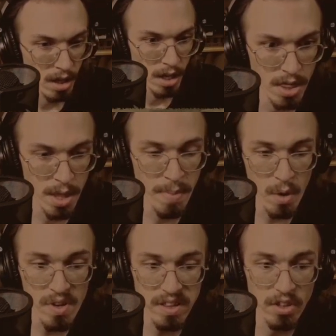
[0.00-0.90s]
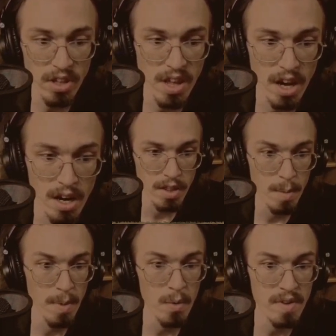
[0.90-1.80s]
The bear was literally there. The
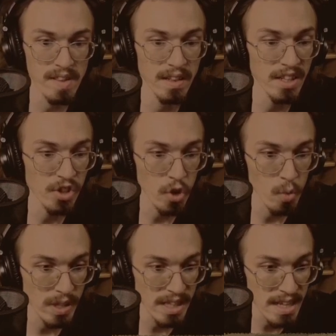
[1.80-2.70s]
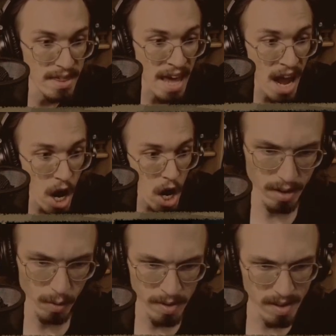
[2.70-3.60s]
bear was literally there.
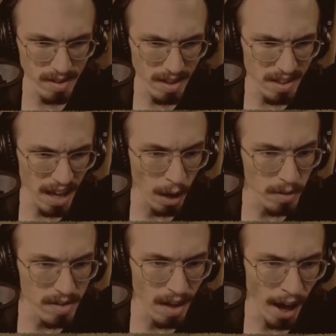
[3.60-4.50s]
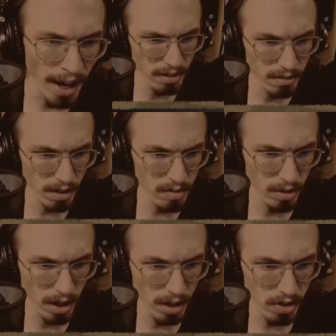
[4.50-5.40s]
Is this like the outside? That's
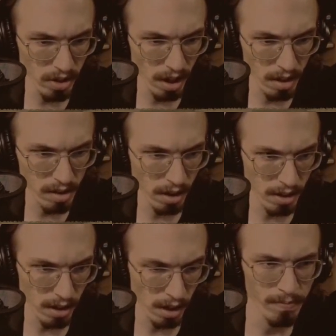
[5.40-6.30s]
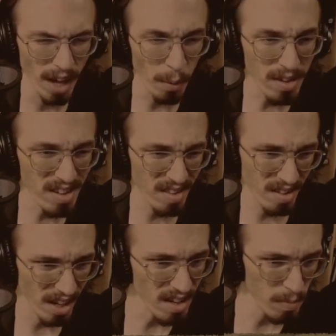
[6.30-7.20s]
really actually nice. I like that. I will say it's a
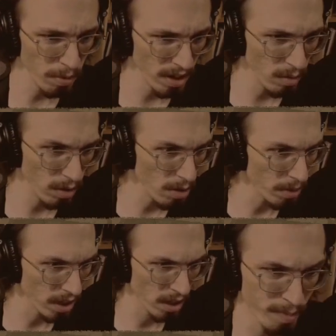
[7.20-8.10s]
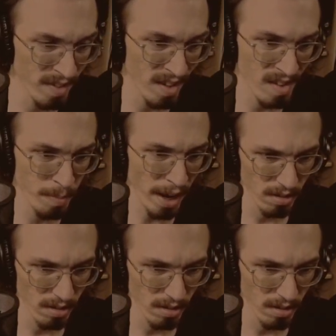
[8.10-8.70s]
nice, pretty room in here, despite